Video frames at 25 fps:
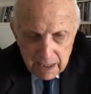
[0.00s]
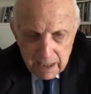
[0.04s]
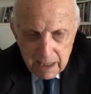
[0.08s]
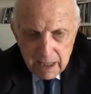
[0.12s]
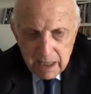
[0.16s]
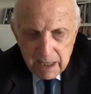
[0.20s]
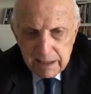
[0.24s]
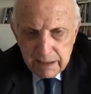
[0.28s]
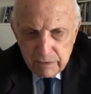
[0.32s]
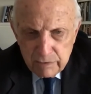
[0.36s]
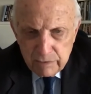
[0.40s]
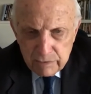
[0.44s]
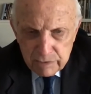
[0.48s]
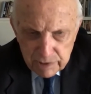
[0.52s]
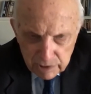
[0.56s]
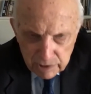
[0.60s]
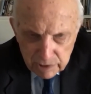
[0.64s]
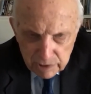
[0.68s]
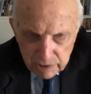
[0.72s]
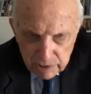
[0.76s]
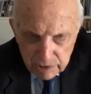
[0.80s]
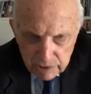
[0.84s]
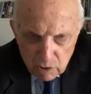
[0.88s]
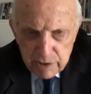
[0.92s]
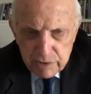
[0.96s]
And there was
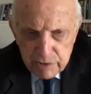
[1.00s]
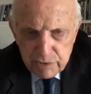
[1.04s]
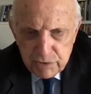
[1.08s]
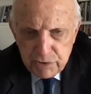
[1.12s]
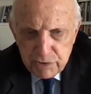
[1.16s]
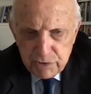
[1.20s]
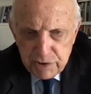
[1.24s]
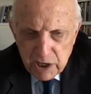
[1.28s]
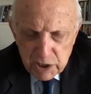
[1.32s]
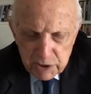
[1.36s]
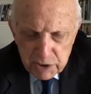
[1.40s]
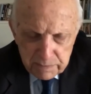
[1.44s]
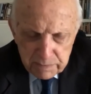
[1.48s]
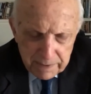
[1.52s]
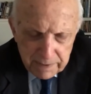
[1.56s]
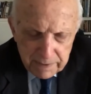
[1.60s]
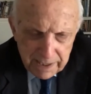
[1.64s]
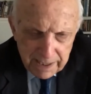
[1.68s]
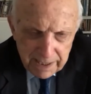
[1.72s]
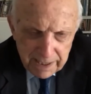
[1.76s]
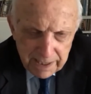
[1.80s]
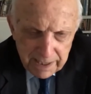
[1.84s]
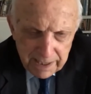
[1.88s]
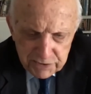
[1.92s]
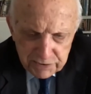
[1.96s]
a large
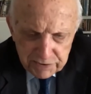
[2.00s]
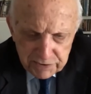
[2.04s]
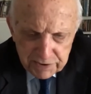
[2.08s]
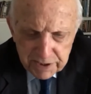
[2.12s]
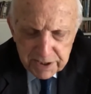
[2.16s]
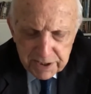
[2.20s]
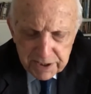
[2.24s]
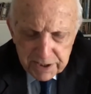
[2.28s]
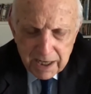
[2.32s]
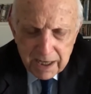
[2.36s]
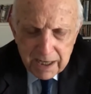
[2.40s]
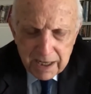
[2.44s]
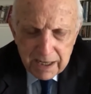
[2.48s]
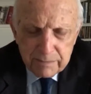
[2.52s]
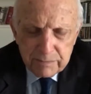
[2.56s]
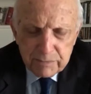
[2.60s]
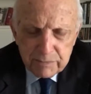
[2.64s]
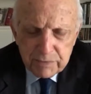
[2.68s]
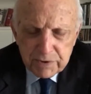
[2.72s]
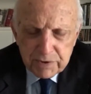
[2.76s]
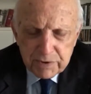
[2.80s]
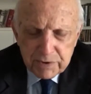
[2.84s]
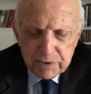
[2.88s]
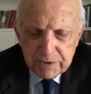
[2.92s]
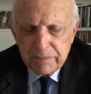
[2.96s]
judgment against the
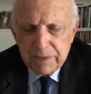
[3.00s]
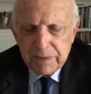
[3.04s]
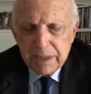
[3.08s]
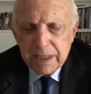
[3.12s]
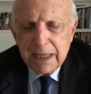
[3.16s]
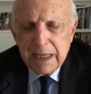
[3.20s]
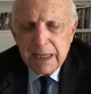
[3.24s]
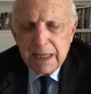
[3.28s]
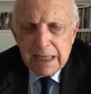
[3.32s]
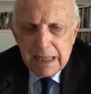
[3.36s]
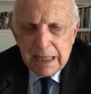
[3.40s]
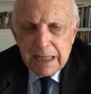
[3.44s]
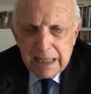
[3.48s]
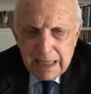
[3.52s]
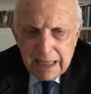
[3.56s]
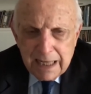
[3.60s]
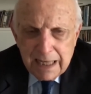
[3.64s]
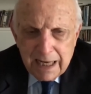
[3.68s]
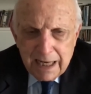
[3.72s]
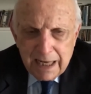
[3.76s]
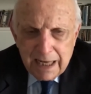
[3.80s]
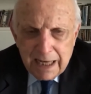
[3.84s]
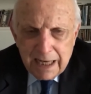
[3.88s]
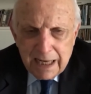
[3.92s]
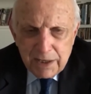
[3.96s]
Times.
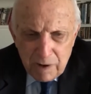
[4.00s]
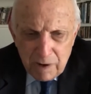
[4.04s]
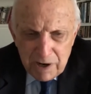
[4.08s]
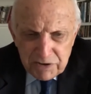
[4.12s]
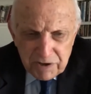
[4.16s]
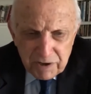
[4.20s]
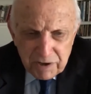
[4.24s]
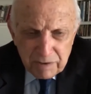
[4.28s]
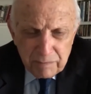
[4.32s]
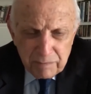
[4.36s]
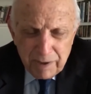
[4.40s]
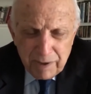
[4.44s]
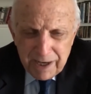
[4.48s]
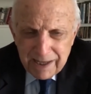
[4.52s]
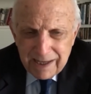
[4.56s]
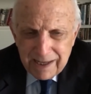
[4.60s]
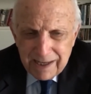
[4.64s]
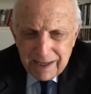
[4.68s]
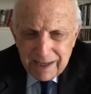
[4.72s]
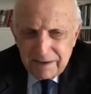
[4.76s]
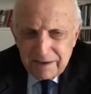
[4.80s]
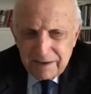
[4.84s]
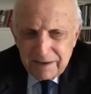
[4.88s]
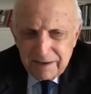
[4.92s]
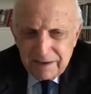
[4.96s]
And the question when
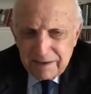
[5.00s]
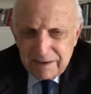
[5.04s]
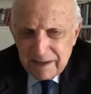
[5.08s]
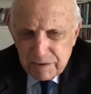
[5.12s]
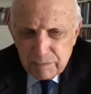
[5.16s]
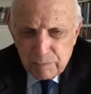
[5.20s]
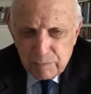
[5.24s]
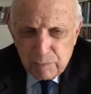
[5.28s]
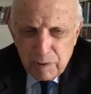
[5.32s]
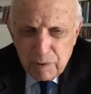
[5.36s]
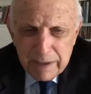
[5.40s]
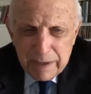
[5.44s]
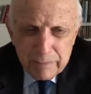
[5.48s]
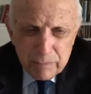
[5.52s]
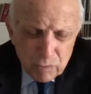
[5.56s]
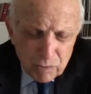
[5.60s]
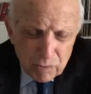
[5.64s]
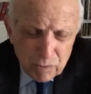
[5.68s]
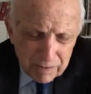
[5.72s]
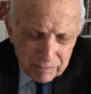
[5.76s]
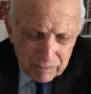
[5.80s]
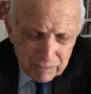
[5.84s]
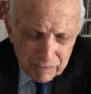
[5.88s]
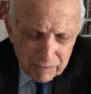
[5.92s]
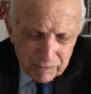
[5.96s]
it got to the Supreme
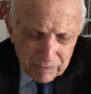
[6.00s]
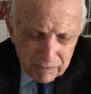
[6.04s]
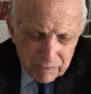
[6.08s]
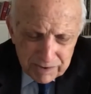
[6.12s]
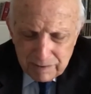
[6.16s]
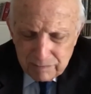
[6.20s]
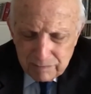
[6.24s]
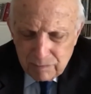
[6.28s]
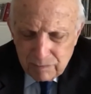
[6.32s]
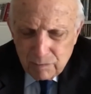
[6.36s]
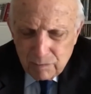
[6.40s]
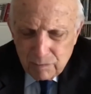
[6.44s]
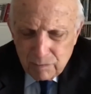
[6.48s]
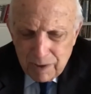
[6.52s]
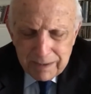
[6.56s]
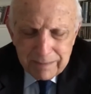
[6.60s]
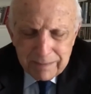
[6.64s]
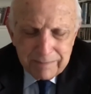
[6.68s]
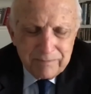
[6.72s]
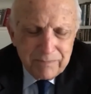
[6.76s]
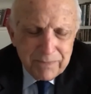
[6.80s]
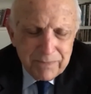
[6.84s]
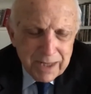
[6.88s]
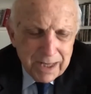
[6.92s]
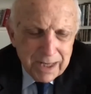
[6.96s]
Court was, well
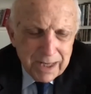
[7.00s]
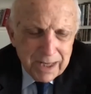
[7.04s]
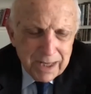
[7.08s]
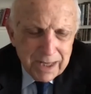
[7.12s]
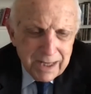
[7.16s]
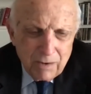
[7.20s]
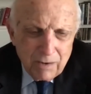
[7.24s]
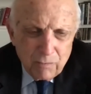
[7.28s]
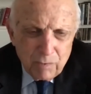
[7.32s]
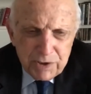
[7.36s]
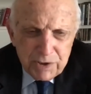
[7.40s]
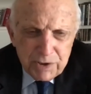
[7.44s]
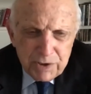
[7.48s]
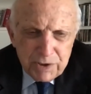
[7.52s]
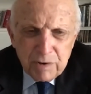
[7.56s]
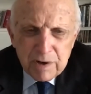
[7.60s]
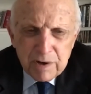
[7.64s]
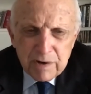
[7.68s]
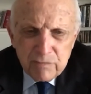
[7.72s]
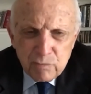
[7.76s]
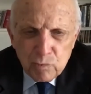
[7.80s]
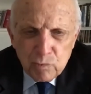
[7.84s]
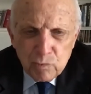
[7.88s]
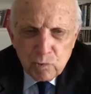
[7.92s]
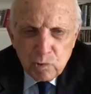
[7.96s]
what
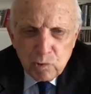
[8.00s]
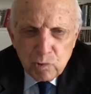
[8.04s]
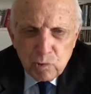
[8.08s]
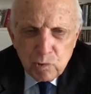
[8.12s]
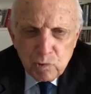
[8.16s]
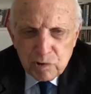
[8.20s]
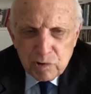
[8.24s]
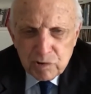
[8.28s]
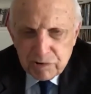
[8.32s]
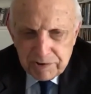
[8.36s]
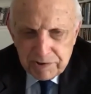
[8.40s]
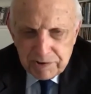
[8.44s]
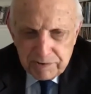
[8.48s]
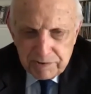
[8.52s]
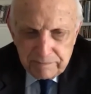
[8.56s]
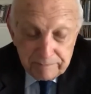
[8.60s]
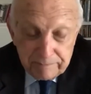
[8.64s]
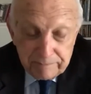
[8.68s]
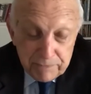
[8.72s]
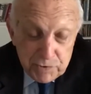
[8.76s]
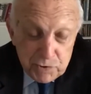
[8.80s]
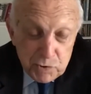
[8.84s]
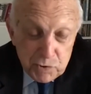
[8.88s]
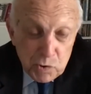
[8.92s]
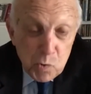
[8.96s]
sort of rules
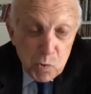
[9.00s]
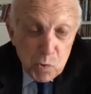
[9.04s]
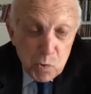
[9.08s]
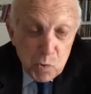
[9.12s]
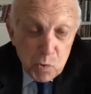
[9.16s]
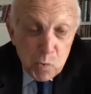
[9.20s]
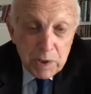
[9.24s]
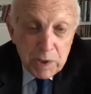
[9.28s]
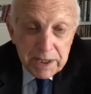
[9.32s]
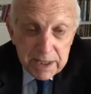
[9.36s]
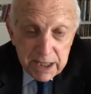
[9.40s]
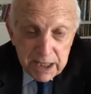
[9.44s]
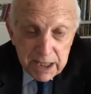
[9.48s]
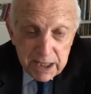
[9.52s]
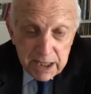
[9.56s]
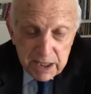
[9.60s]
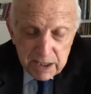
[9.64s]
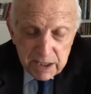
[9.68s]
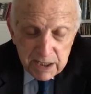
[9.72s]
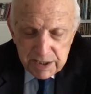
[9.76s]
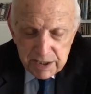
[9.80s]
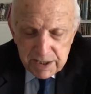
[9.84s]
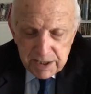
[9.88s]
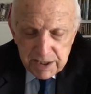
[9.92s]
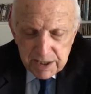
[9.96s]
do we
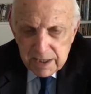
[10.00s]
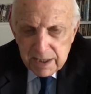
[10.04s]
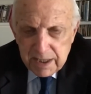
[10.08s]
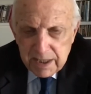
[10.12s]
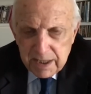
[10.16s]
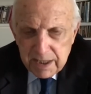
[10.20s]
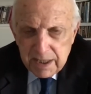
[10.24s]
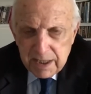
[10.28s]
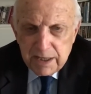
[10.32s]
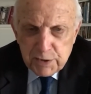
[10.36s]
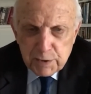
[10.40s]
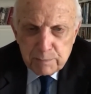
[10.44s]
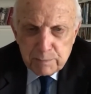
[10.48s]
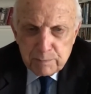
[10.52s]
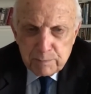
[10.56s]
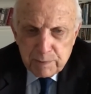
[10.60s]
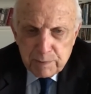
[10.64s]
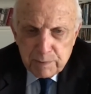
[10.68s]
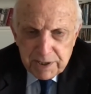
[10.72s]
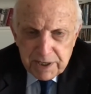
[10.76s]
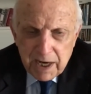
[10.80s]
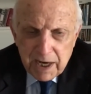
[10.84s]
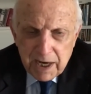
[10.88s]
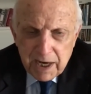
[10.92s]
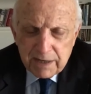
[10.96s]
need to
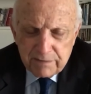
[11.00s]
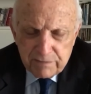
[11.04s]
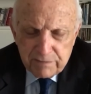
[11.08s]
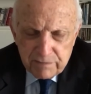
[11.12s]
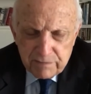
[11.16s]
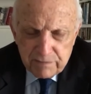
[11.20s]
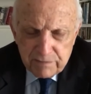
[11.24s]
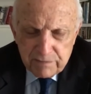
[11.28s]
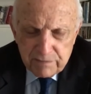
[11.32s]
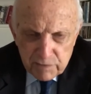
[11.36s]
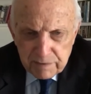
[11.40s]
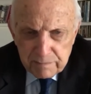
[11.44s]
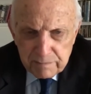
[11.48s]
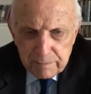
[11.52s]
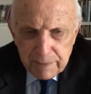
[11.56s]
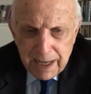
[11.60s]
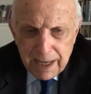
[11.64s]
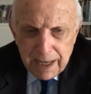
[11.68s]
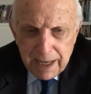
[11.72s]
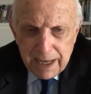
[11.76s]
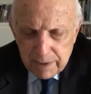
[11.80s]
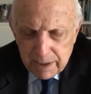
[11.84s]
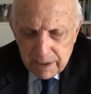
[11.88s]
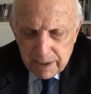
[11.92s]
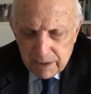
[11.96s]
protect First
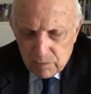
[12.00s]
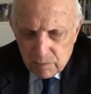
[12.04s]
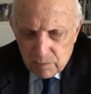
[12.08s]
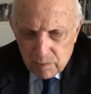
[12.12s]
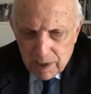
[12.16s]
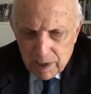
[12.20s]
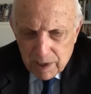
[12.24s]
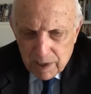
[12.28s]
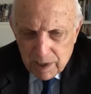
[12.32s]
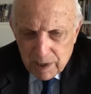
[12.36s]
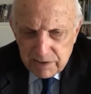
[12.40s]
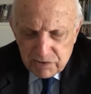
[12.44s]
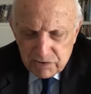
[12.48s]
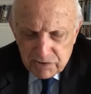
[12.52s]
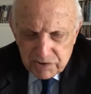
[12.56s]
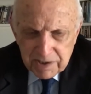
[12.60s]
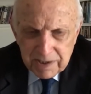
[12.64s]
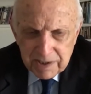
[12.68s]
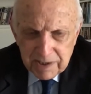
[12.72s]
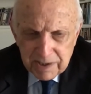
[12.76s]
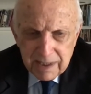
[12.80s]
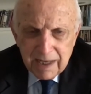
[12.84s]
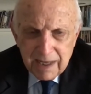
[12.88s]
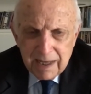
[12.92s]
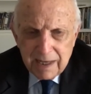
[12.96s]
Amendment
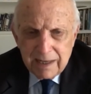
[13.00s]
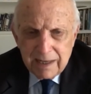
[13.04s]
rights